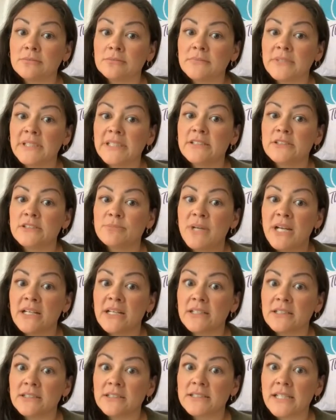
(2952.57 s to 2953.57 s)
He's my
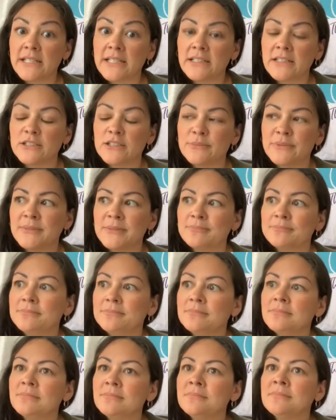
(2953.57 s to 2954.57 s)
second husband.
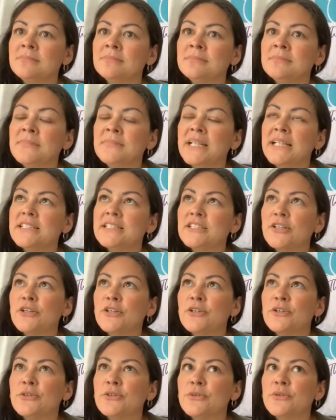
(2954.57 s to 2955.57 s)
And
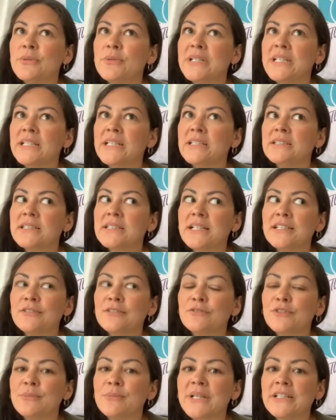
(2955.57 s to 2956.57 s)
so we signed
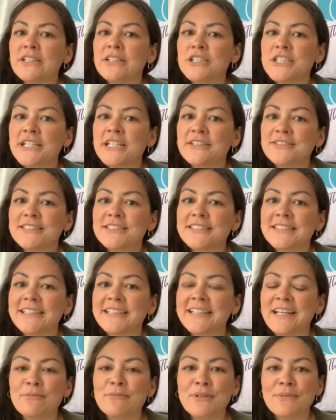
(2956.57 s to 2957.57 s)
up for marriage
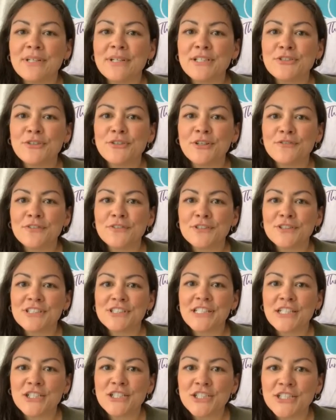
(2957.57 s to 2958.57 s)
counseling, and we went to our first
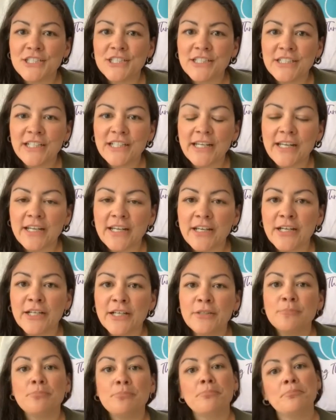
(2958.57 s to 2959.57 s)
session,
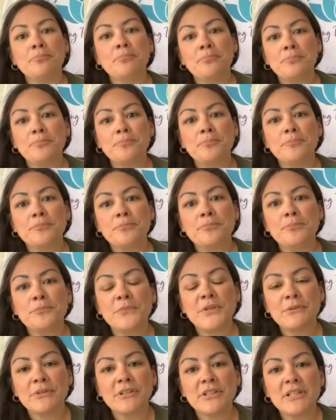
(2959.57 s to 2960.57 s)
and we
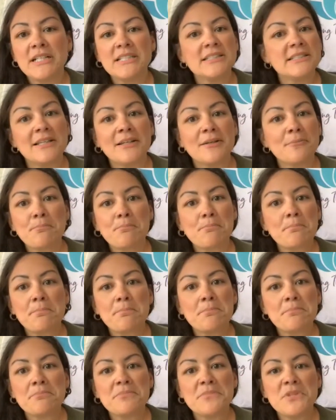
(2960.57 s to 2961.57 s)
realized that,
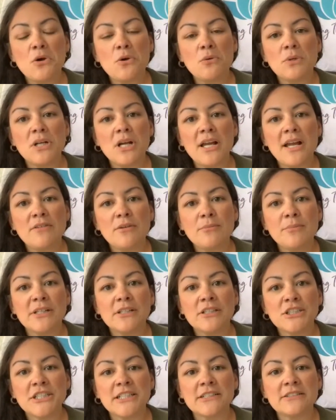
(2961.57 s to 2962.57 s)
no, we're not having
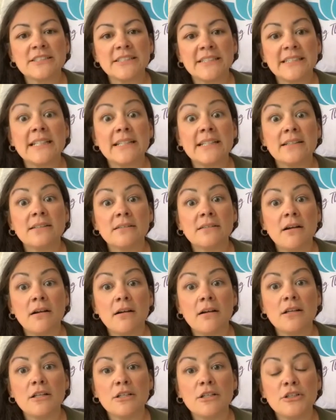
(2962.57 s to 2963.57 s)
marriage counseling.
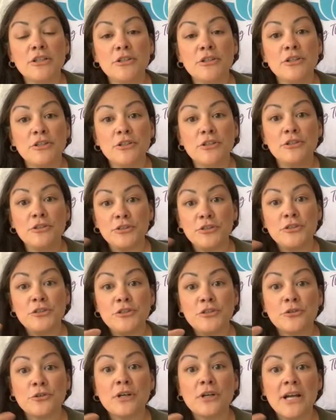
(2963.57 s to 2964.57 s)

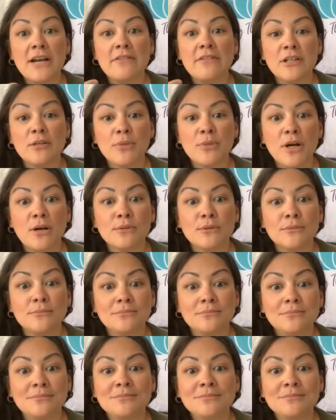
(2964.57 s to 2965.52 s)
You're having a problem.